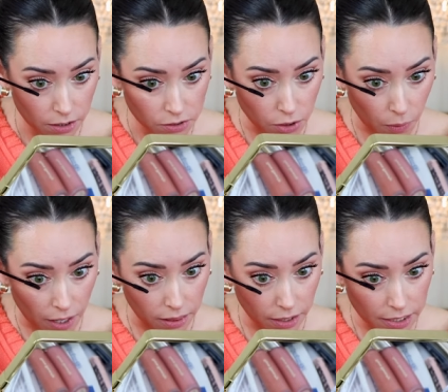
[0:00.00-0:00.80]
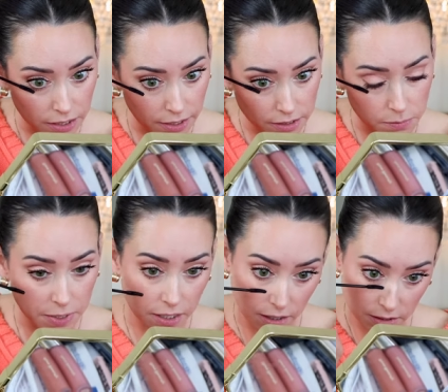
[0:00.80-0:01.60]
So I like this
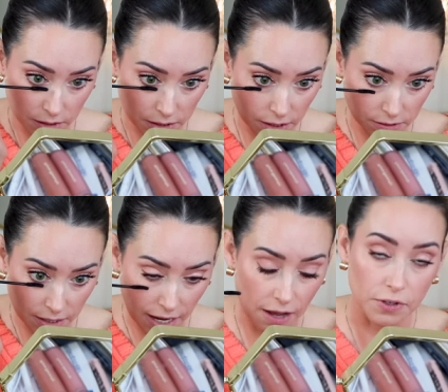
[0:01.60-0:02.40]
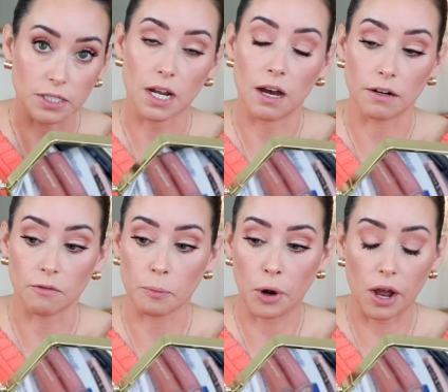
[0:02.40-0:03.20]
because it doesn't have a ton
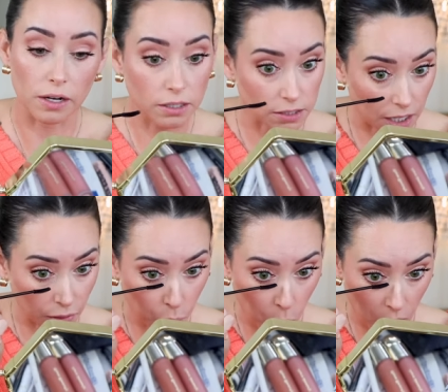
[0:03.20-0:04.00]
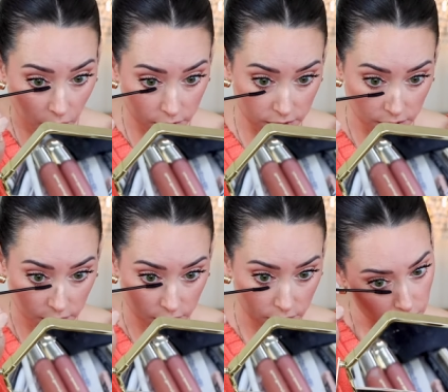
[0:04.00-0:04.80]
of product on the wand
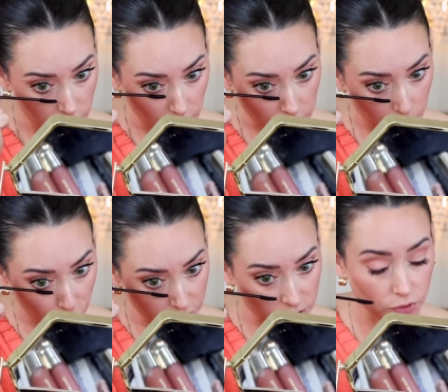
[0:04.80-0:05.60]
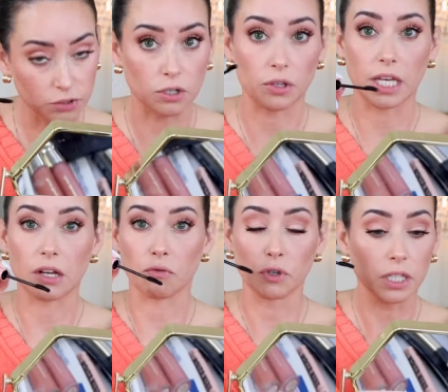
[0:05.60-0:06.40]
and the bristles are like
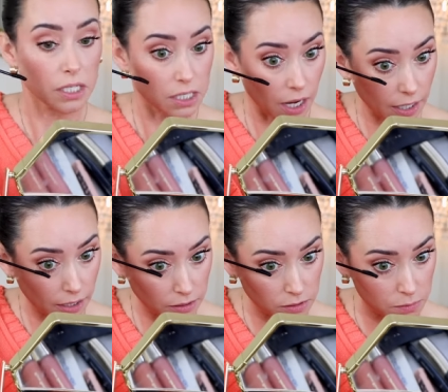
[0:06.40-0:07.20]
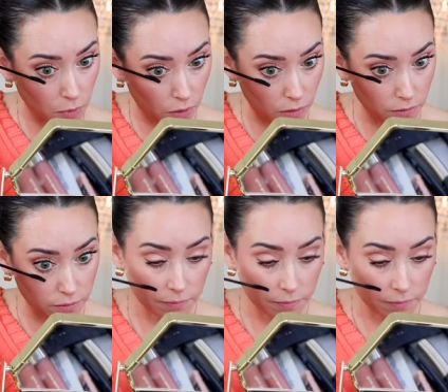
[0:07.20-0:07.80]
really tight and small.